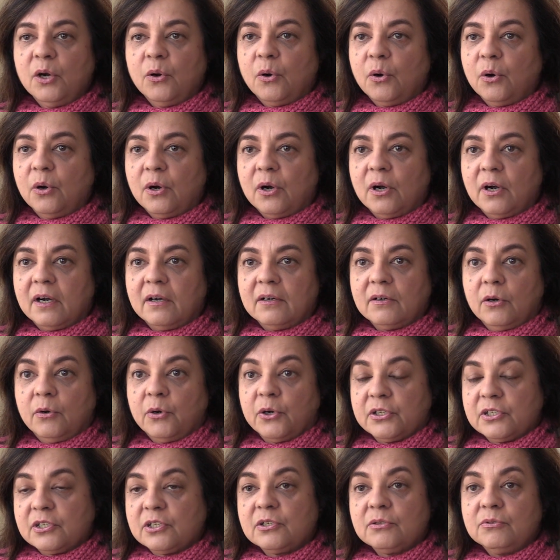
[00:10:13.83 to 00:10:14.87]
or,
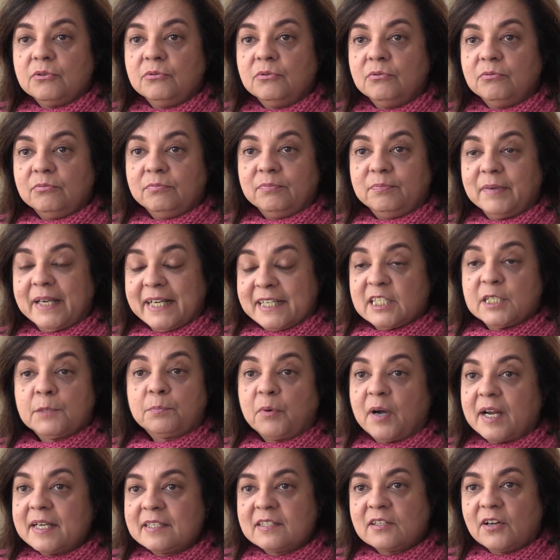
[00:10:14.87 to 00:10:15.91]
or to
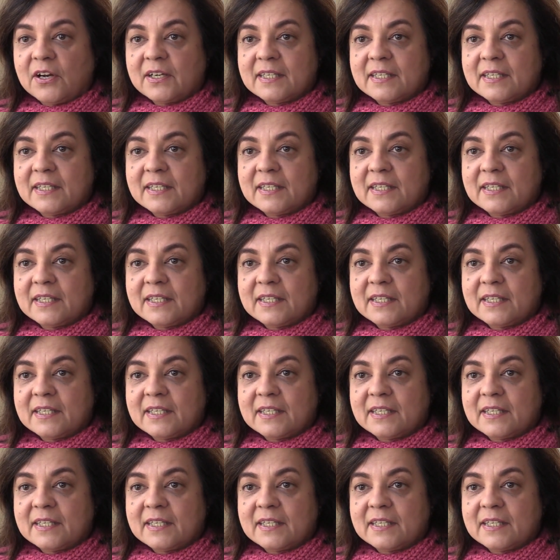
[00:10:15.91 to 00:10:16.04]
express